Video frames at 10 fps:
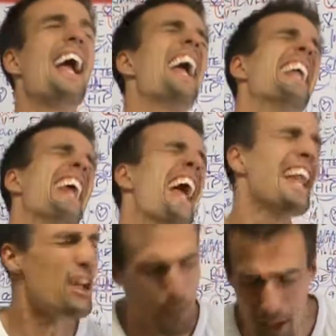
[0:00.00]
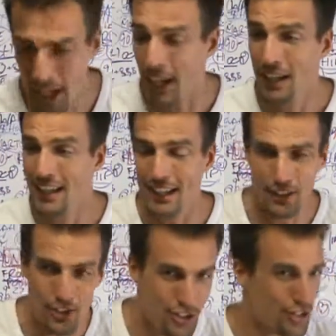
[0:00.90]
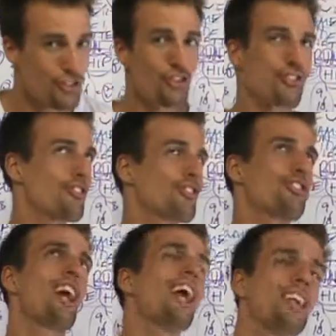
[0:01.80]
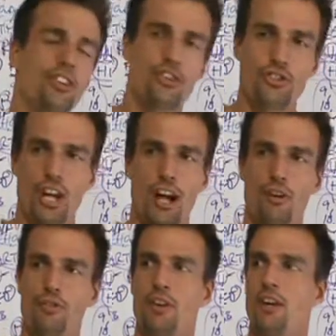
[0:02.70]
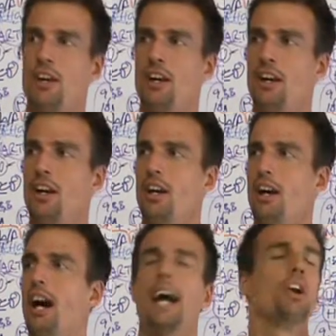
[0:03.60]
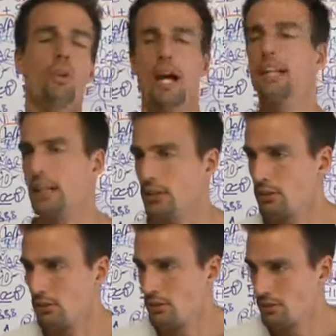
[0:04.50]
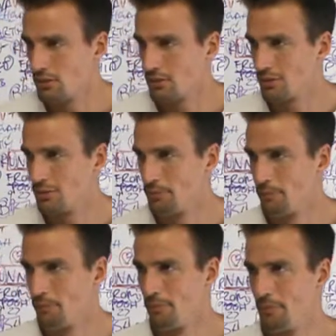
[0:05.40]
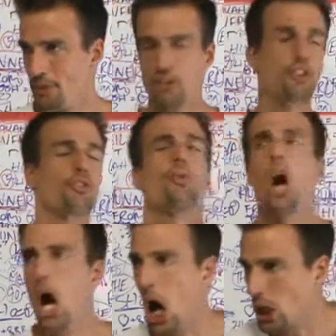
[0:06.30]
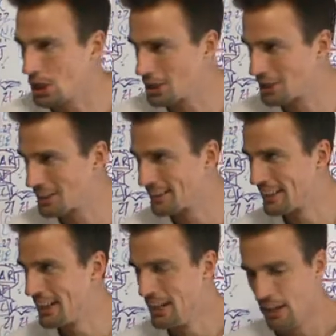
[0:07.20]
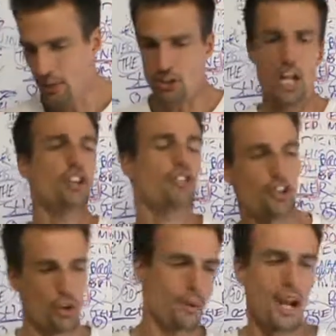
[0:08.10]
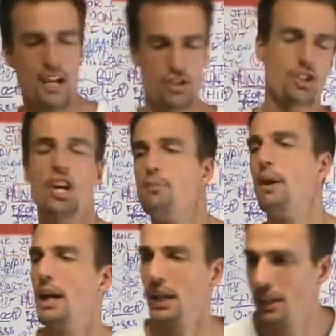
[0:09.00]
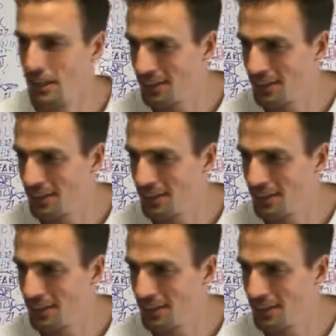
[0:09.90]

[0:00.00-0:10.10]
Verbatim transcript: in any way that you're just saying to yourself, I don't like this. This is wrong. This isn't the way it should be.